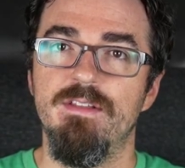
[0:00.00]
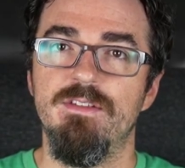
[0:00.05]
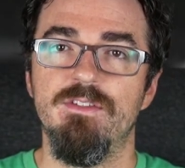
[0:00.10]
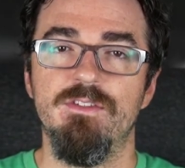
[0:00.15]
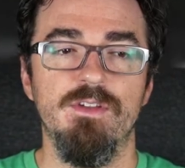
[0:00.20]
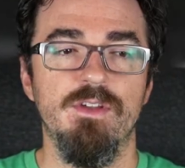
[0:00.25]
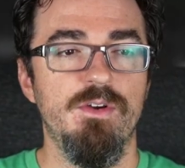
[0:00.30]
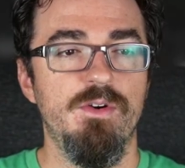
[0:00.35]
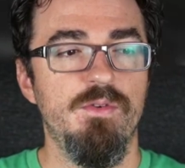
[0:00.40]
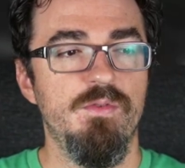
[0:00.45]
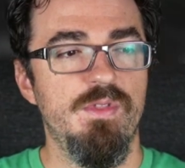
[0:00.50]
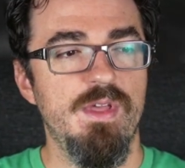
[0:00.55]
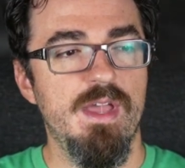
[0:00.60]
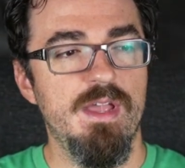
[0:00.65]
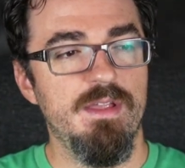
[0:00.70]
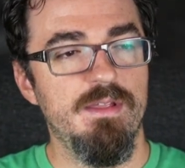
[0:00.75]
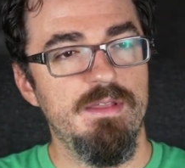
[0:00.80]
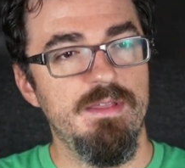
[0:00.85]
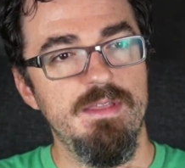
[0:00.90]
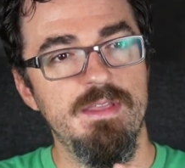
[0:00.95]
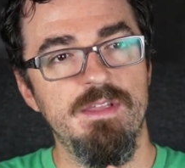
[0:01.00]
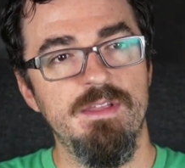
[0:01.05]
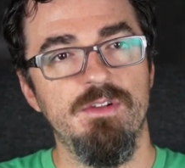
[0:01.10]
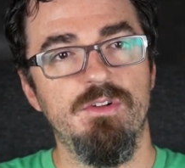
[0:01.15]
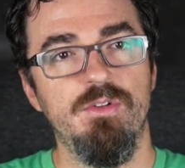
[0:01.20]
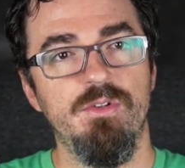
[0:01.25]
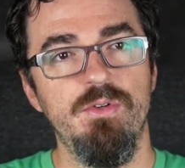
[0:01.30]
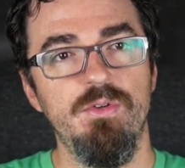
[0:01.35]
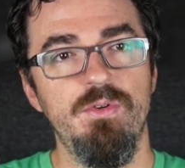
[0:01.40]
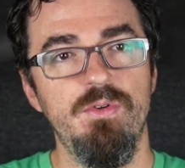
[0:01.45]
so that
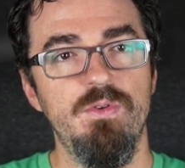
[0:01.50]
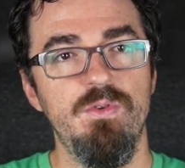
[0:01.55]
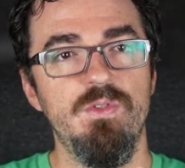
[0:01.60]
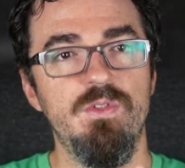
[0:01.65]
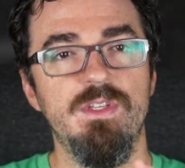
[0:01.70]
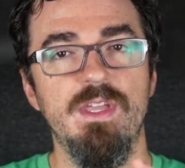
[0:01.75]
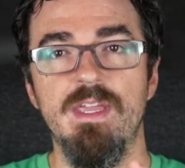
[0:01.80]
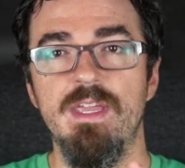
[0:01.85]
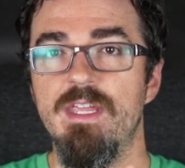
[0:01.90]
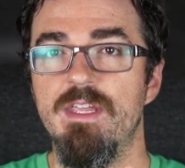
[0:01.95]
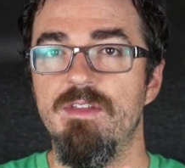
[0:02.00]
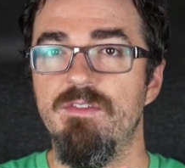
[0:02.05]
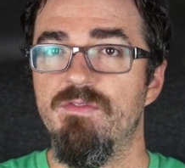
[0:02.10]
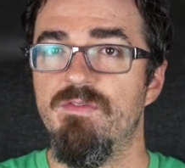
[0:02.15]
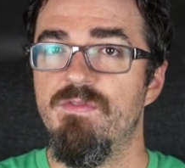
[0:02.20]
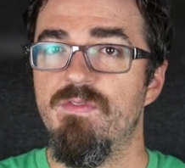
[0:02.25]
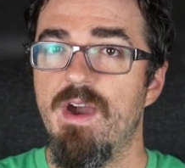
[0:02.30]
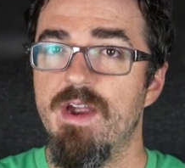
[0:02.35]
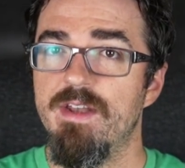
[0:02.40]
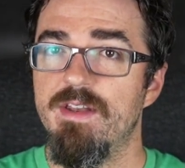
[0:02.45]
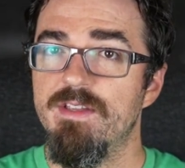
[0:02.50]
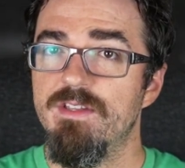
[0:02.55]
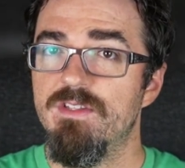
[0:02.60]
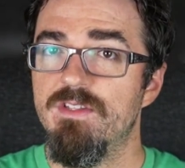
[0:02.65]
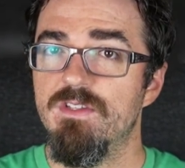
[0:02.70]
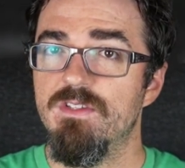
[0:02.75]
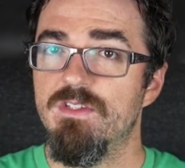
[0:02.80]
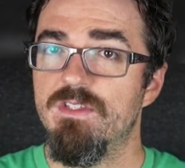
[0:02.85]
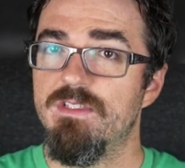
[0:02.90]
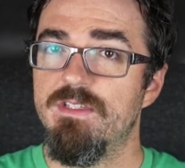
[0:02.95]
includes a Vitus
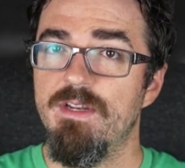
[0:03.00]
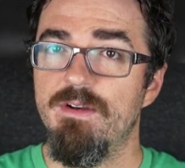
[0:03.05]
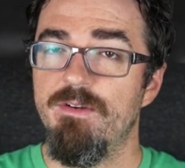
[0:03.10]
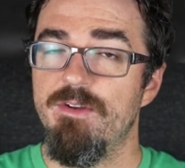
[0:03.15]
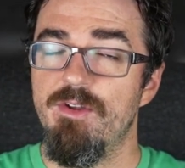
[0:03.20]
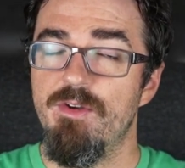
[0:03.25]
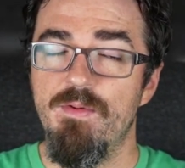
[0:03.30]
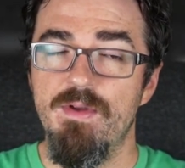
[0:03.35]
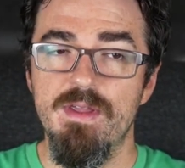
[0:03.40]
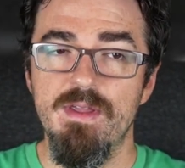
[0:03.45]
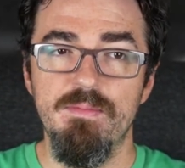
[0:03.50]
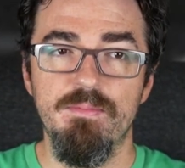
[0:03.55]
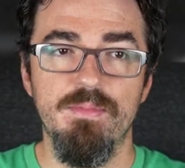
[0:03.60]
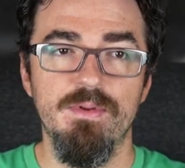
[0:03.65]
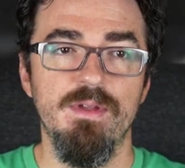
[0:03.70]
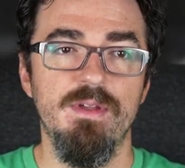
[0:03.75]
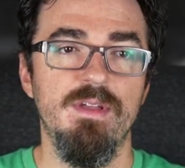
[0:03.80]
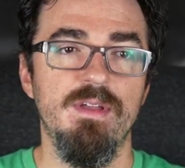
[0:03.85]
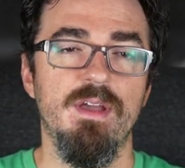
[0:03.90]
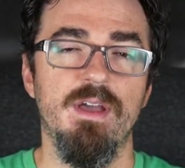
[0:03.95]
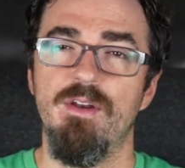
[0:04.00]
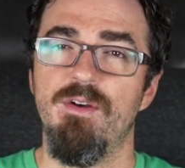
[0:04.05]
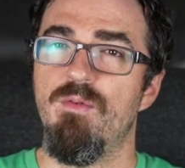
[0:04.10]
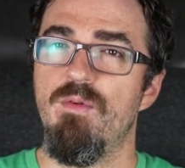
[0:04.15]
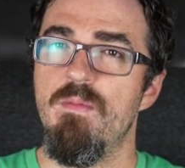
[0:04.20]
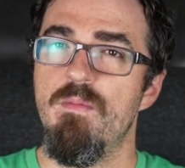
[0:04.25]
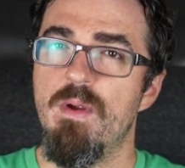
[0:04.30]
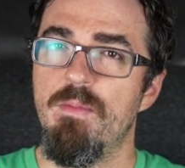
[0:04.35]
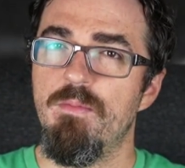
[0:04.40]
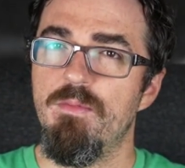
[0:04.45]
stereo amp. I don't
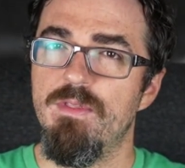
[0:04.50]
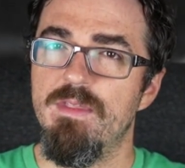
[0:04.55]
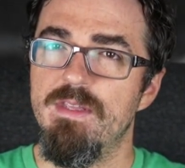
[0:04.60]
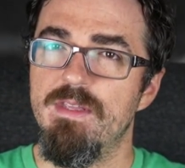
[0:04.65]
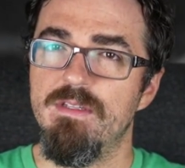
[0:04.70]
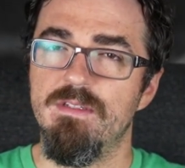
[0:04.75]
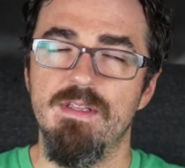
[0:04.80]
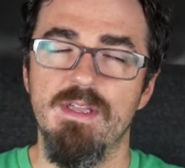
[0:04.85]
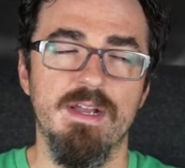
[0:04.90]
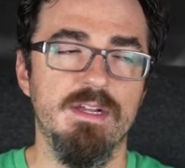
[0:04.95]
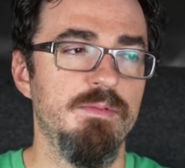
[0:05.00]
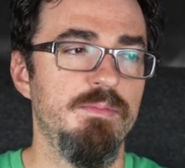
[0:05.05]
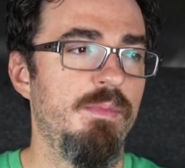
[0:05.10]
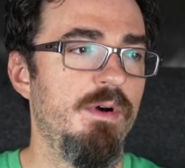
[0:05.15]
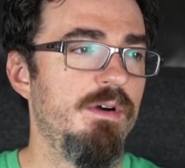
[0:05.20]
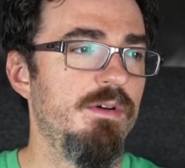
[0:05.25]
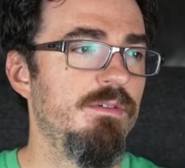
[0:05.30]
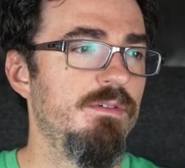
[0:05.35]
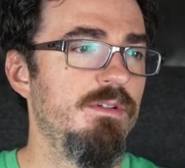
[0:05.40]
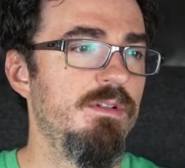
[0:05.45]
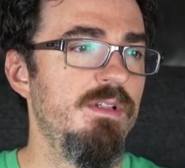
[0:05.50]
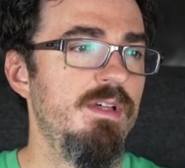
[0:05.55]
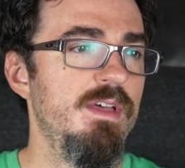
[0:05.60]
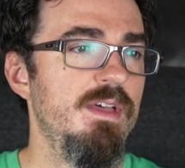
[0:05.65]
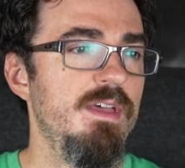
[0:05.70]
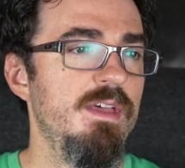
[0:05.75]
remember the exact model.